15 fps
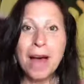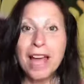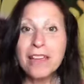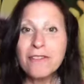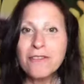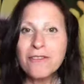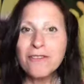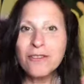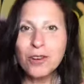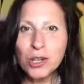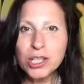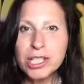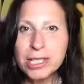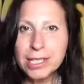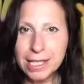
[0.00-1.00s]
My
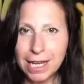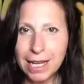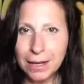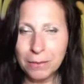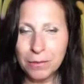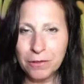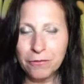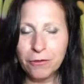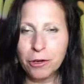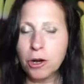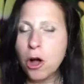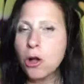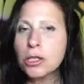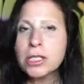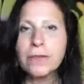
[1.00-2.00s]
first tip for
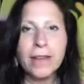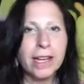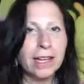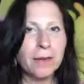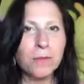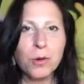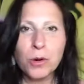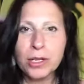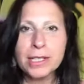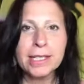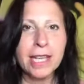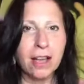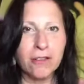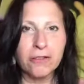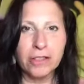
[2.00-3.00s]
cultivating more
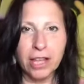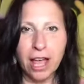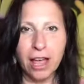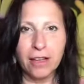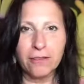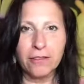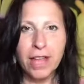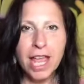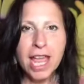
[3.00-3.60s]
self love